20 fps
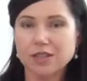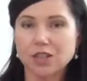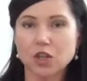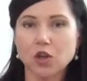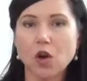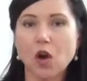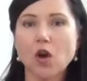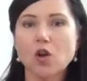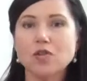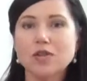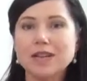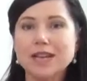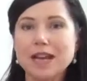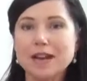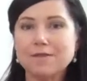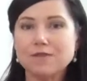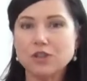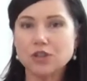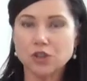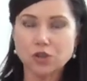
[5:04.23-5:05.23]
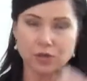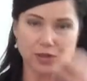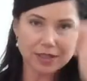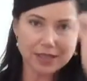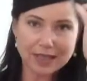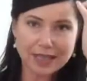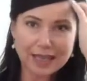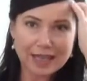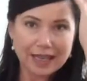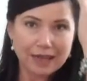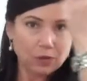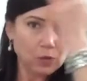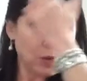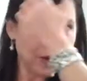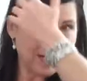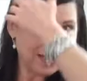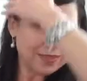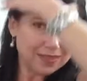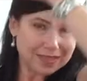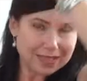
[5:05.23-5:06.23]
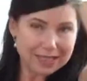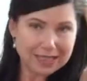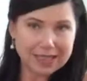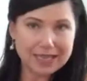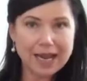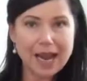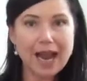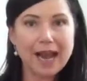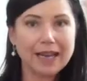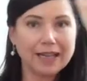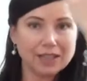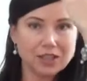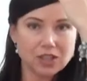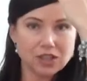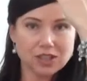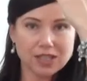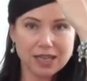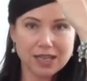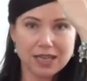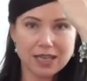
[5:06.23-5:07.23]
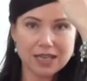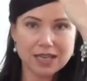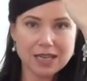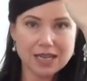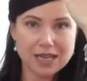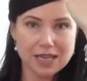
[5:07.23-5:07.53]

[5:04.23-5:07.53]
So you only ever use it where the DHT